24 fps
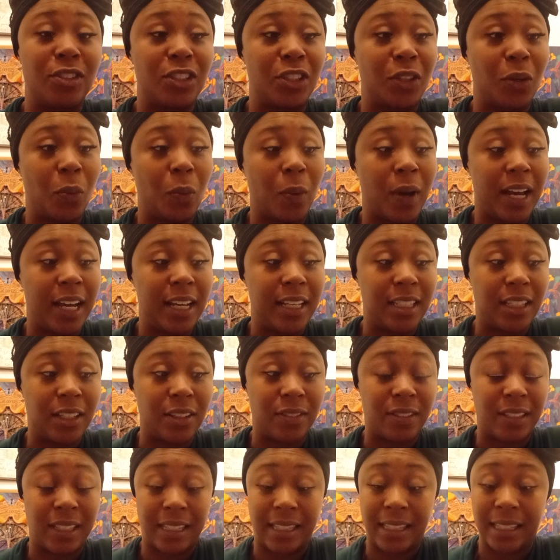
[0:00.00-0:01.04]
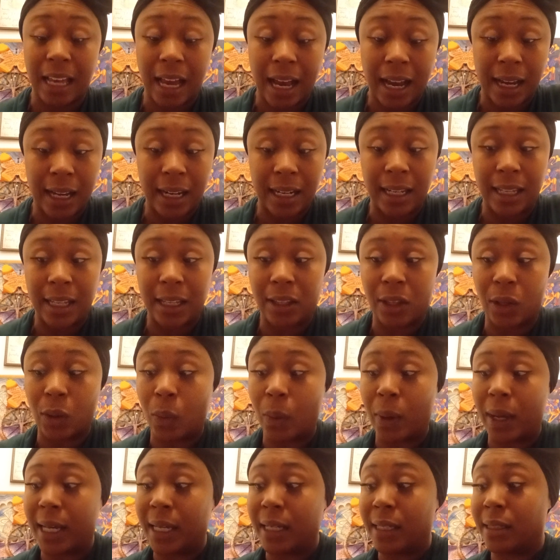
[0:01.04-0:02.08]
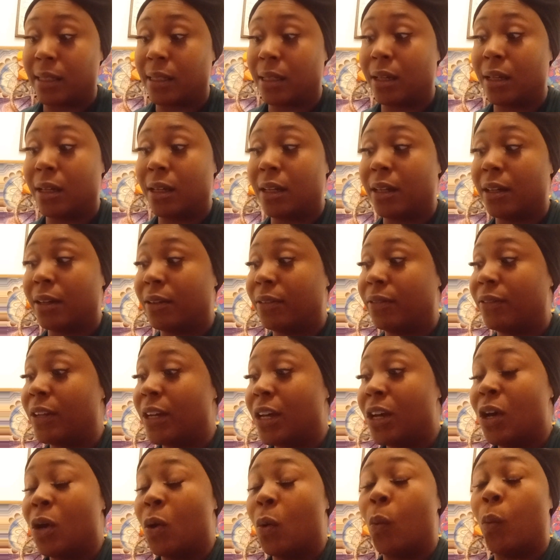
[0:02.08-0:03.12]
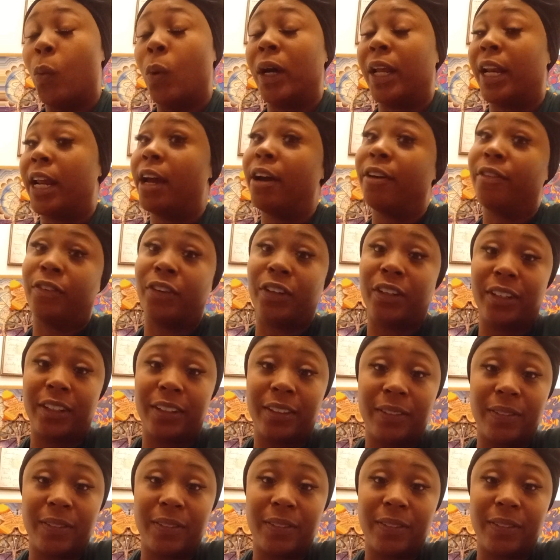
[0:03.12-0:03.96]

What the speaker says: the ways of society, the ways of whatever.